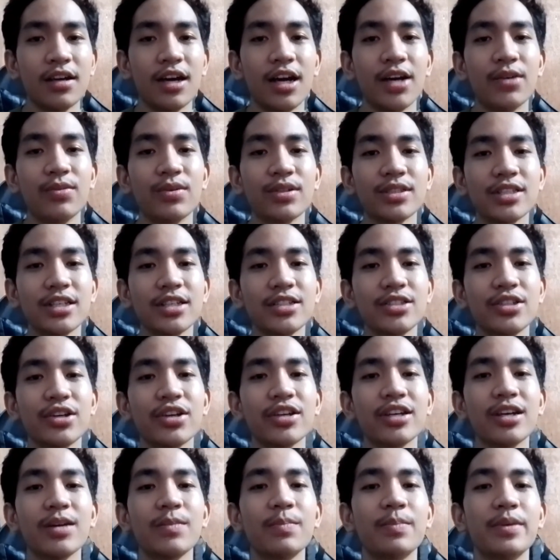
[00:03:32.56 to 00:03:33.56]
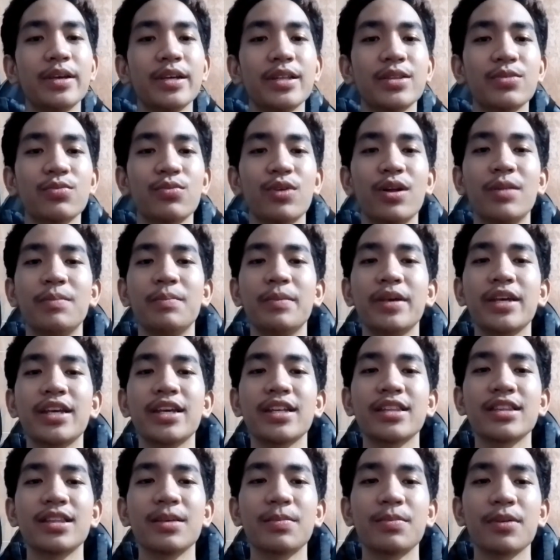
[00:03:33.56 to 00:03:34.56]
I was enjoying a bit while
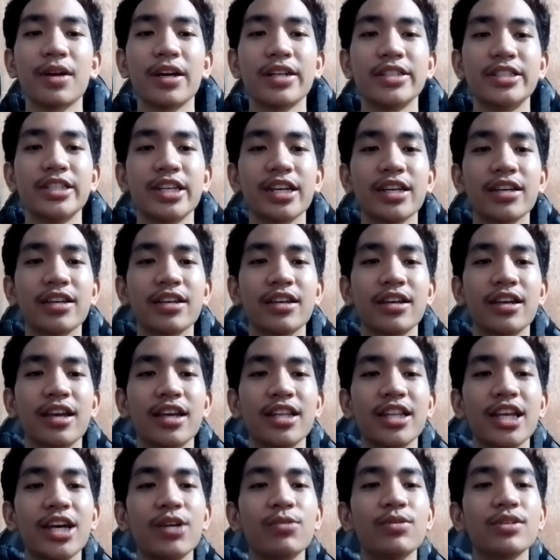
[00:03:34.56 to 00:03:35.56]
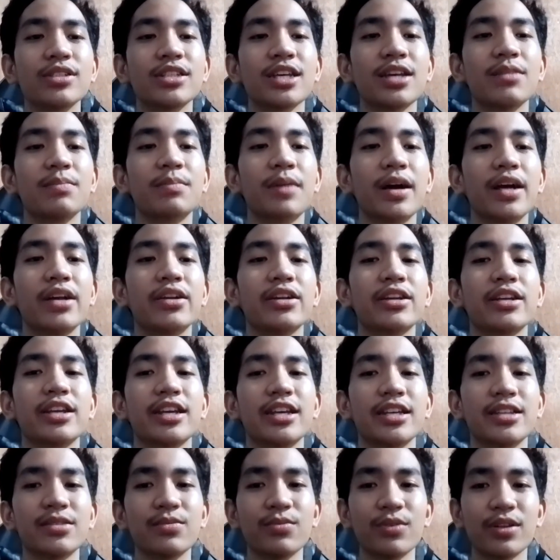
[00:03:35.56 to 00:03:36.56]
making the project and I was
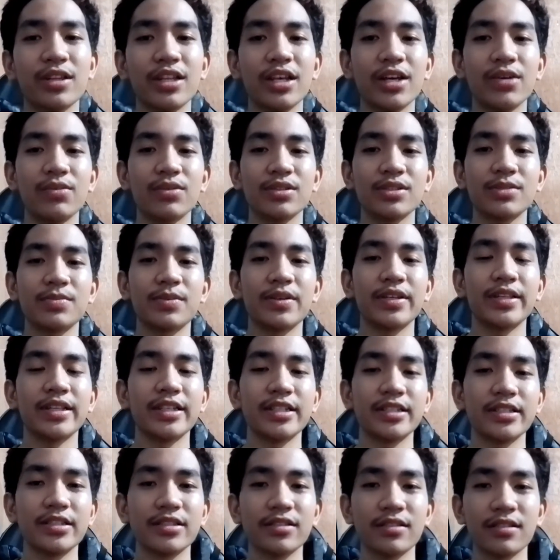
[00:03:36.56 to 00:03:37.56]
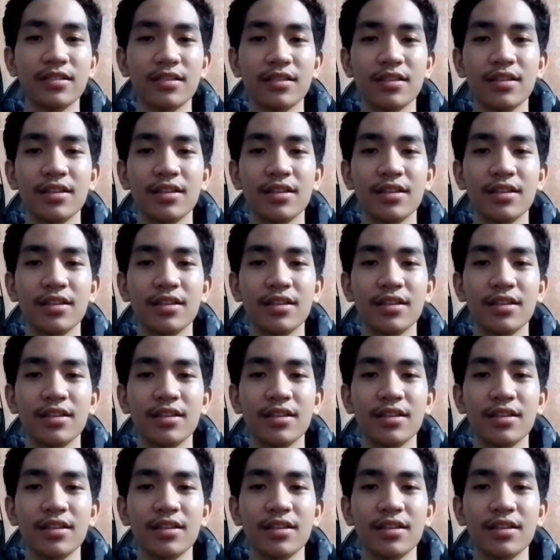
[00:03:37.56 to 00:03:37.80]
admiring it when I was finished.